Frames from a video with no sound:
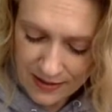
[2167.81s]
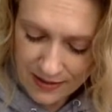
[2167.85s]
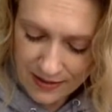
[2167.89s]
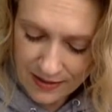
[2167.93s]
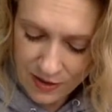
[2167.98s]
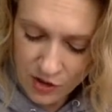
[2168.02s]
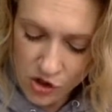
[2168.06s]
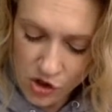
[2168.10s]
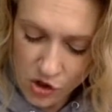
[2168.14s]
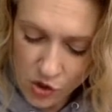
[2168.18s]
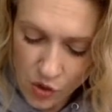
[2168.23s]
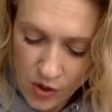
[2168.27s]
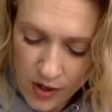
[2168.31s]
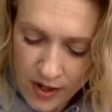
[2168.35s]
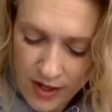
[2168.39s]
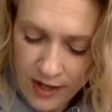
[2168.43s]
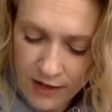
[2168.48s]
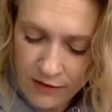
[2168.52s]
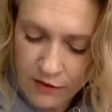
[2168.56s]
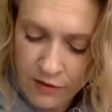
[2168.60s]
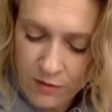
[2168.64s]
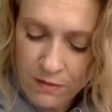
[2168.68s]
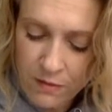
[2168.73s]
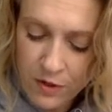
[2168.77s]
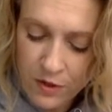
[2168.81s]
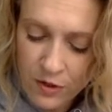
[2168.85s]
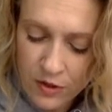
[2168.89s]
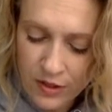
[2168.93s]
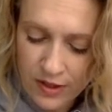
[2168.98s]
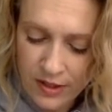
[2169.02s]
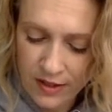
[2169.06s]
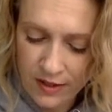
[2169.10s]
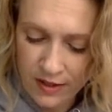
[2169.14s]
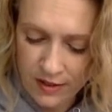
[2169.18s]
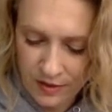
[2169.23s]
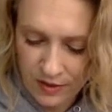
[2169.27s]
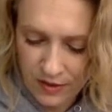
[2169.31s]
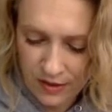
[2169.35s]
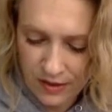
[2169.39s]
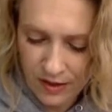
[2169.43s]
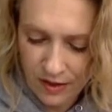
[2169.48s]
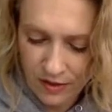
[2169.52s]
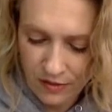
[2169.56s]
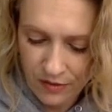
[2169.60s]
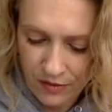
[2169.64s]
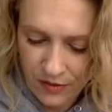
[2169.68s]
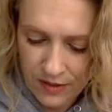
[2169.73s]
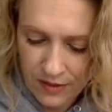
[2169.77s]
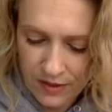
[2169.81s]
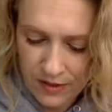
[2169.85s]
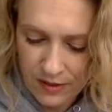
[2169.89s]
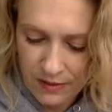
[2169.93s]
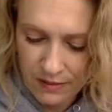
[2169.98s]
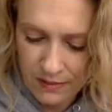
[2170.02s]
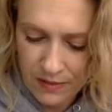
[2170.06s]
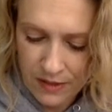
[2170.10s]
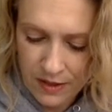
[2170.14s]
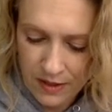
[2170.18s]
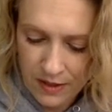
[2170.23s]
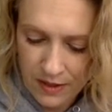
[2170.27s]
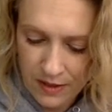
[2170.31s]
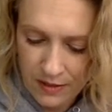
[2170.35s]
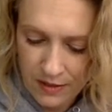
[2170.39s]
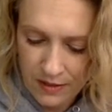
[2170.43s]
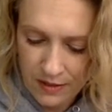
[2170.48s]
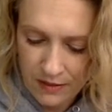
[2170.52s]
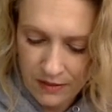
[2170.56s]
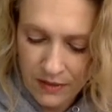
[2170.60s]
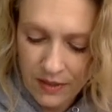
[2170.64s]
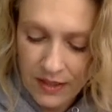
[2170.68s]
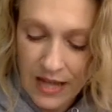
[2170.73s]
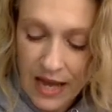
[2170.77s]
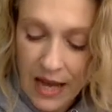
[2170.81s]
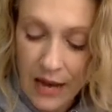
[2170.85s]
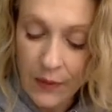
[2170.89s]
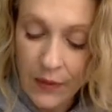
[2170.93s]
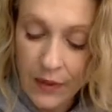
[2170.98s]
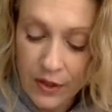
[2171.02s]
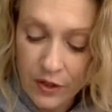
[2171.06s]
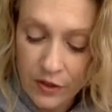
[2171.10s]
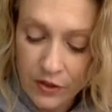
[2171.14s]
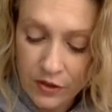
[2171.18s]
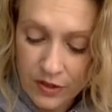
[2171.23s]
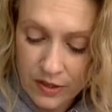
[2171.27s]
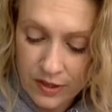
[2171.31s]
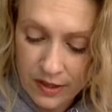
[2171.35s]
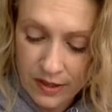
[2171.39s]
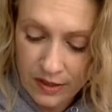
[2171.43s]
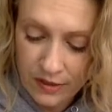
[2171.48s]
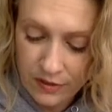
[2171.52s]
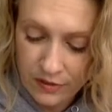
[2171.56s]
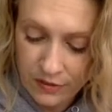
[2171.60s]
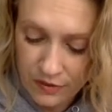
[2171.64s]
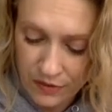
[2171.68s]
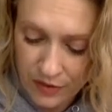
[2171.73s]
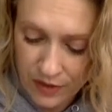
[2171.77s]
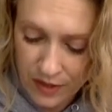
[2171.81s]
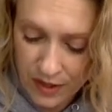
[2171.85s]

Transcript: The joy of immersing yourself in something, of allowing yourself